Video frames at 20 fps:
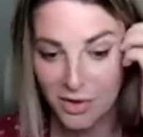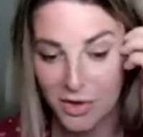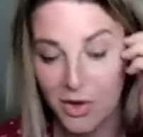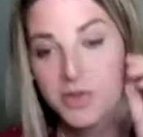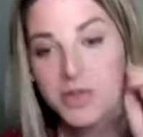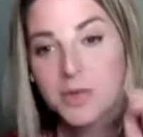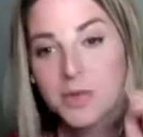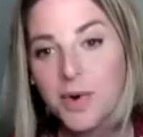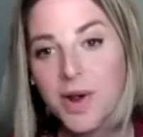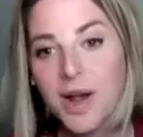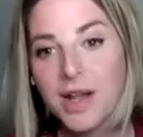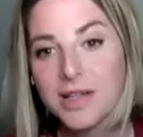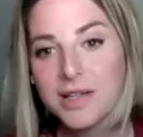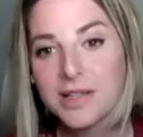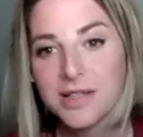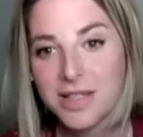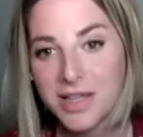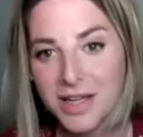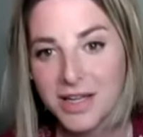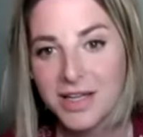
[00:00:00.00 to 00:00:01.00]
no
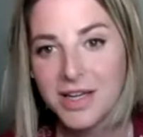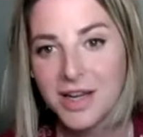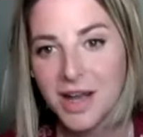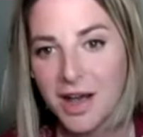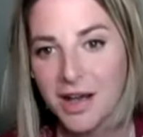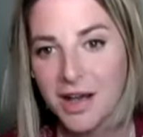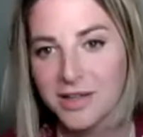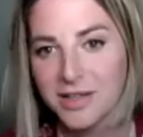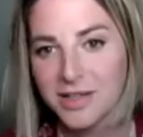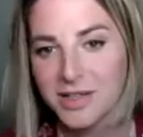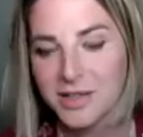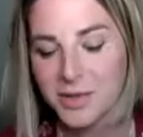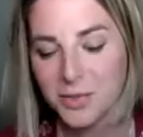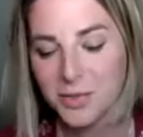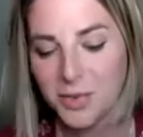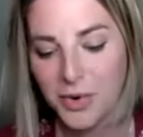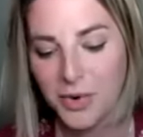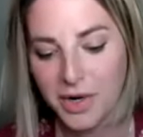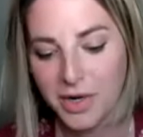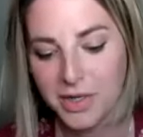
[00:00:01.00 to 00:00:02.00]
surprise did not
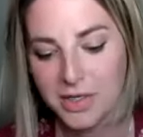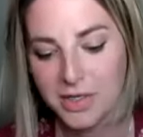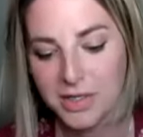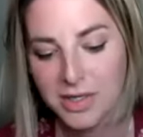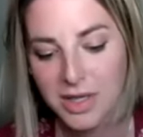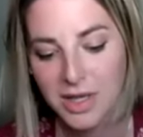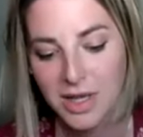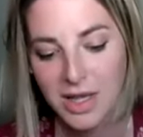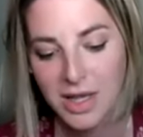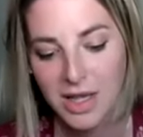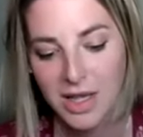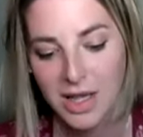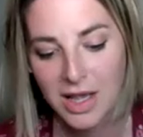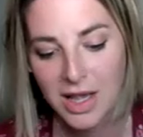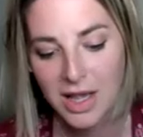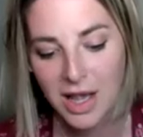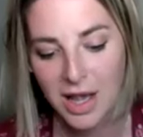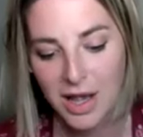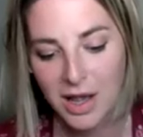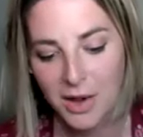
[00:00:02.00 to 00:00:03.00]
disappoint
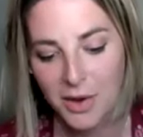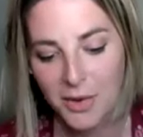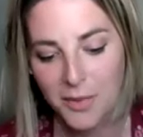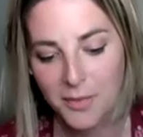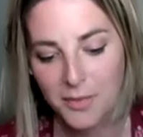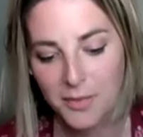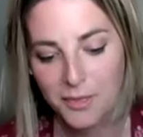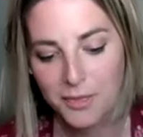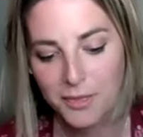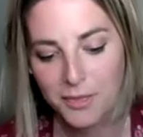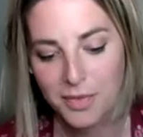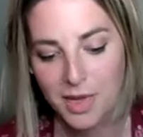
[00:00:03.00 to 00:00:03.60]
um,